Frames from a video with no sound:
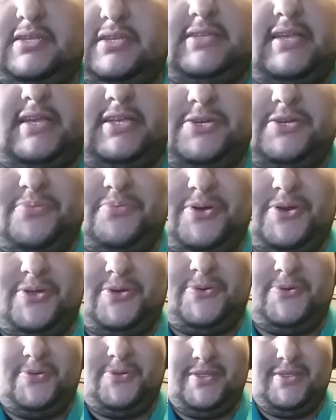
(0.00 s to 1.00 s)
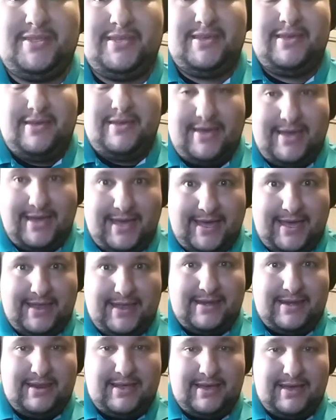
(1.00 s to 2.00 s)
It's actually pretty cool
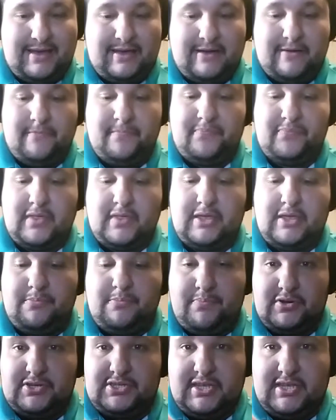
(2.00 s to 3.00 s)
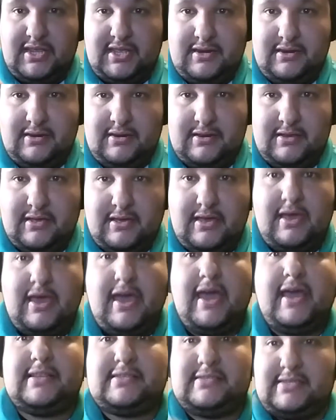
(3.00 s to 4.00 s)
and um, you push it in and
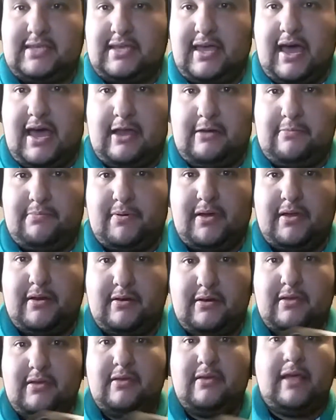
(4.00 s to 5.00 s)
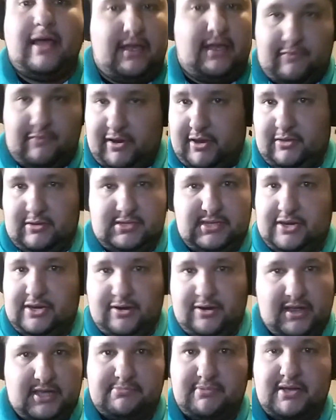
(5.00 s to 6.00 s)
it's the guide button like a regular
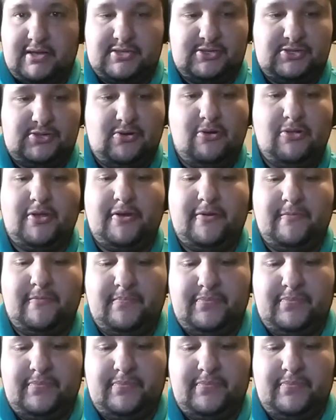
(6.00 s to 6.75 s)
standard Xbox controller.